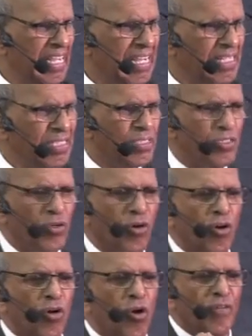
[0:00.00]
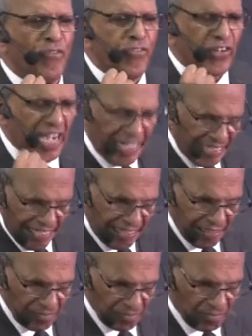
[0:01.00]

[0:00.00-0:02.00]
is to confront it.